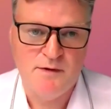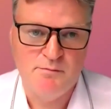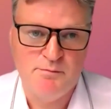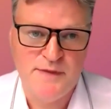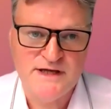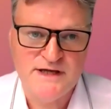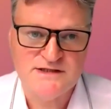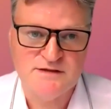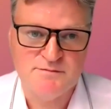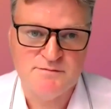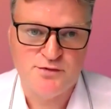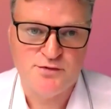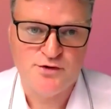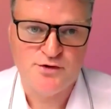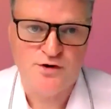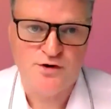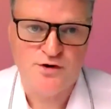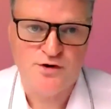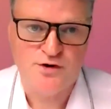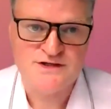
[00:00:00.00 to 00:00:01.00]
better
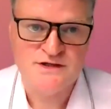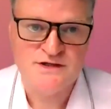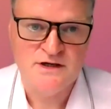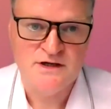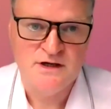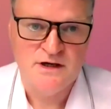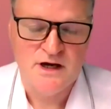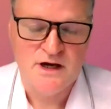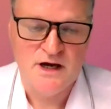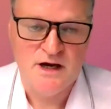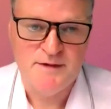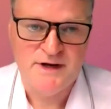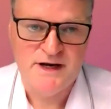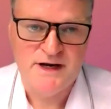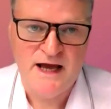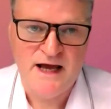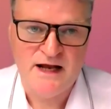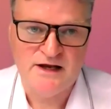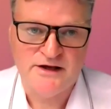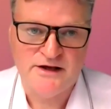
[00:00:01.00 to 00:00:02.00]
price and
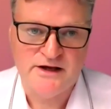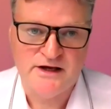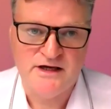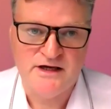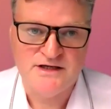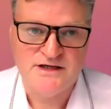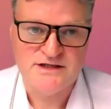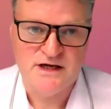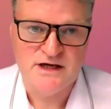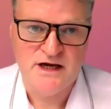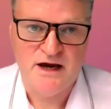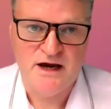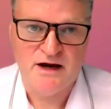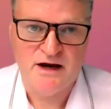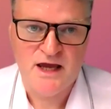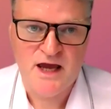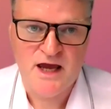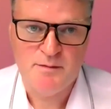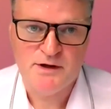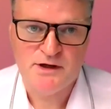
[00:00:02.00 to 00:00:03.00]
allocate our
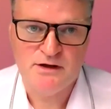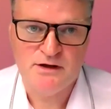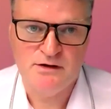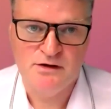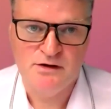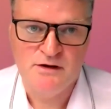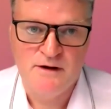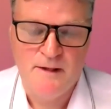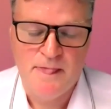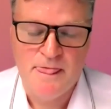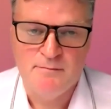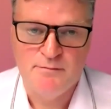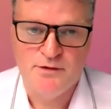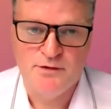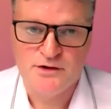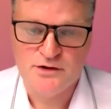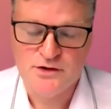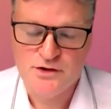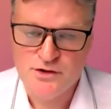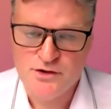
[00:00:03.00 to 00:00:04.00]
capital.
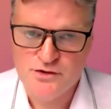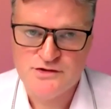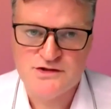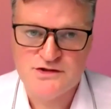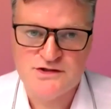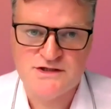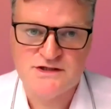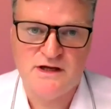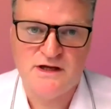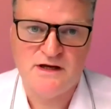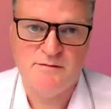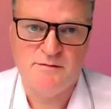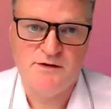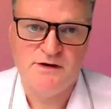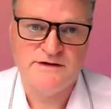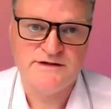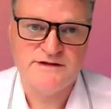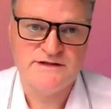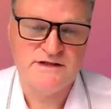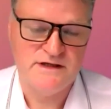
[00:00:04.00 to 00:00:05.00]
But good
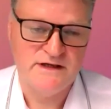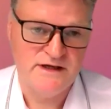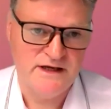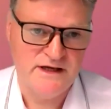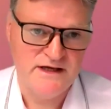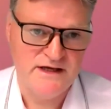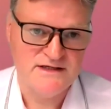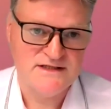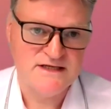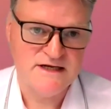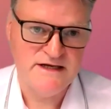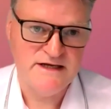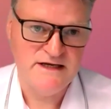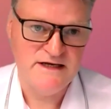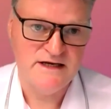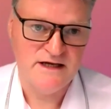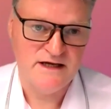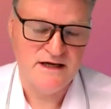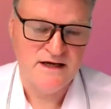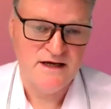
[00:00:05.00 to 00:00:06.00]
sustainability is
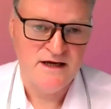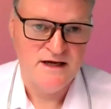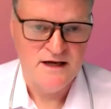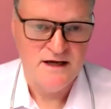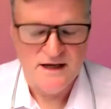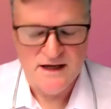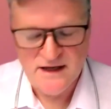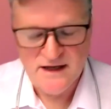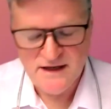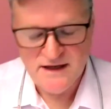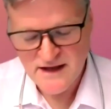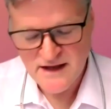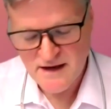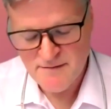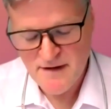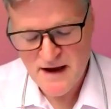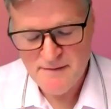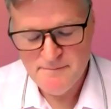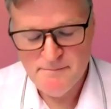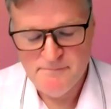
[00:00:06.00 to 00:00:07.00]
leading, in the
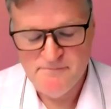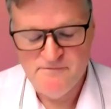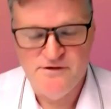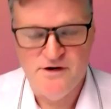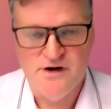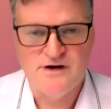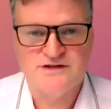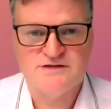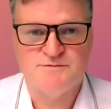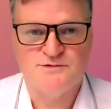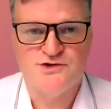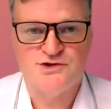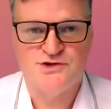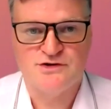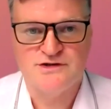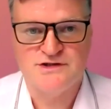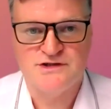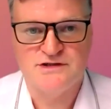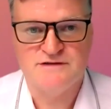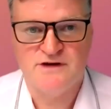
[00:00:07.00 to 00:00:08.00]
vast
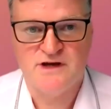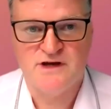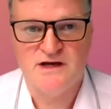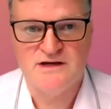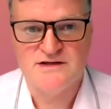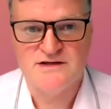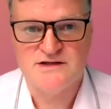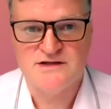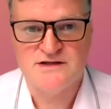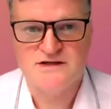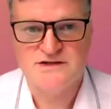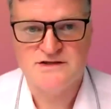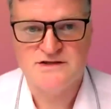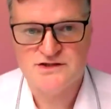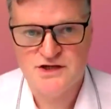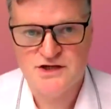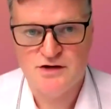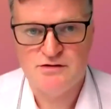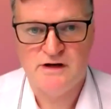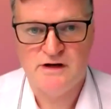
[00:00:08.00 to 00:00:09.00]
majority of cases,
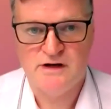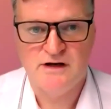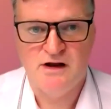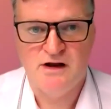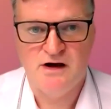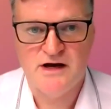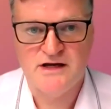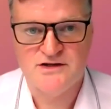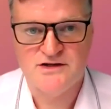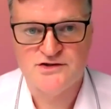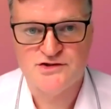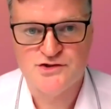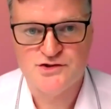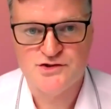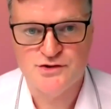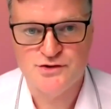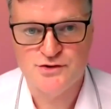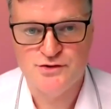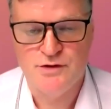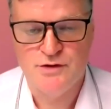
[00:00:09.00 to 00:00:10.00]
totally aligned
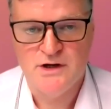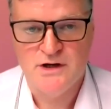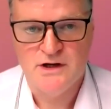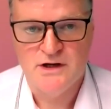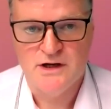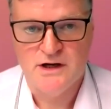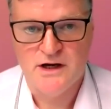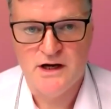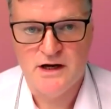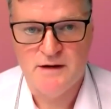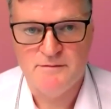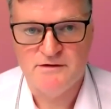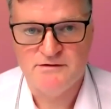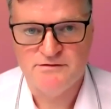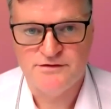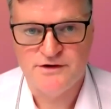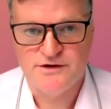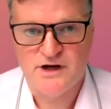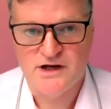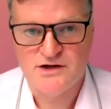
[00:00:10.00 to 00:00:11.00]
to
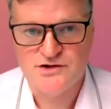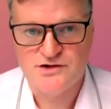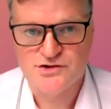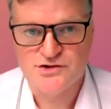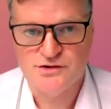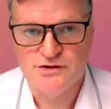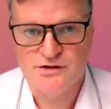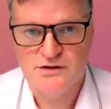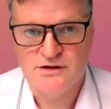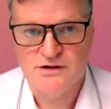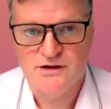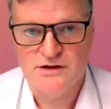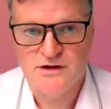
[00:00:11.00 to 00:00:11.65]
financial